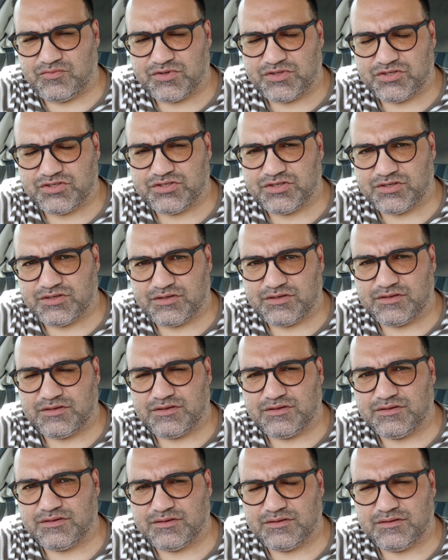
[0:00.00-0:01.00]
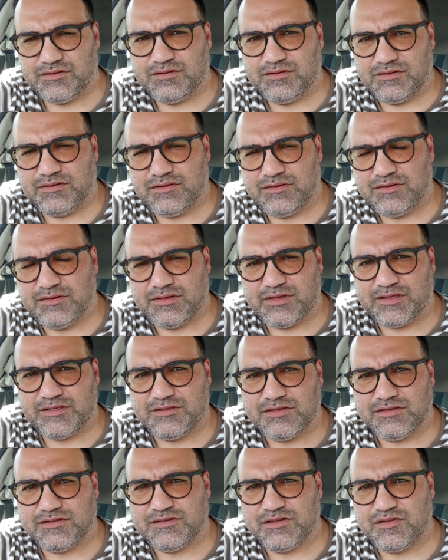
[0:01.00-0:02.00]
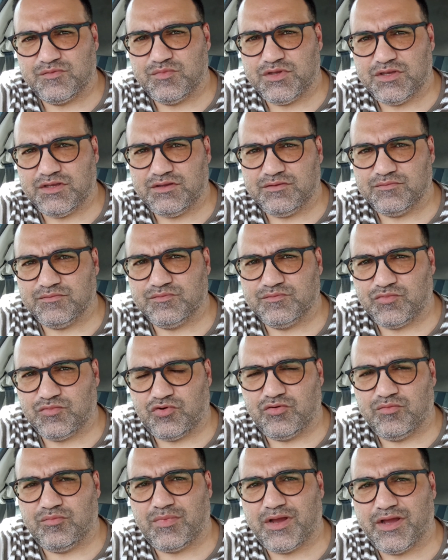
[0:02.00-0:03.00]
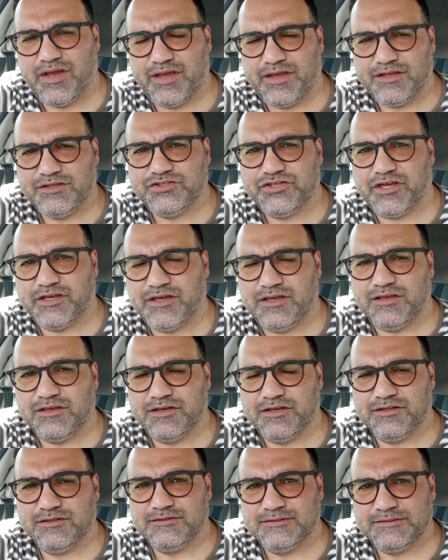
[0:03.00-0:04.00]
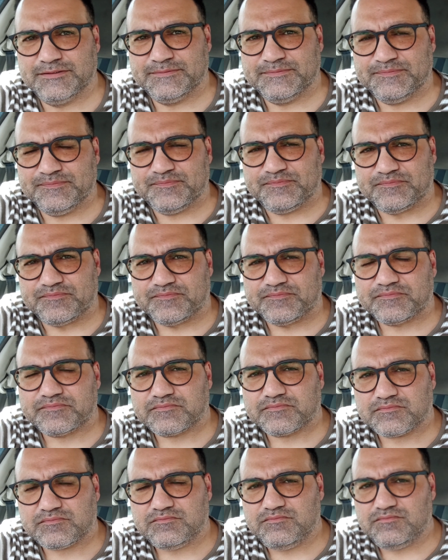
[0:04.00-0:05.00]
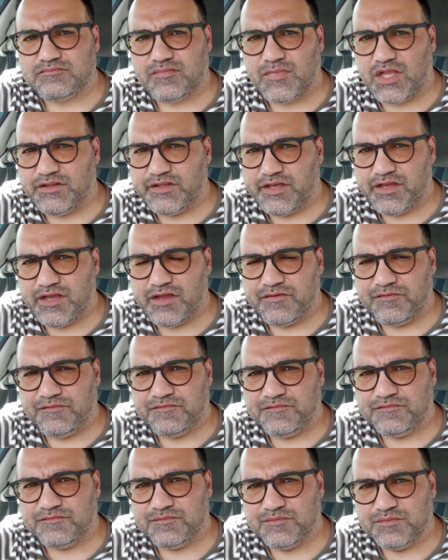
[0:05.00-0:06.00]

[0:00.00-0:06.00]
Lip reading: which assisted me on my checking in. They have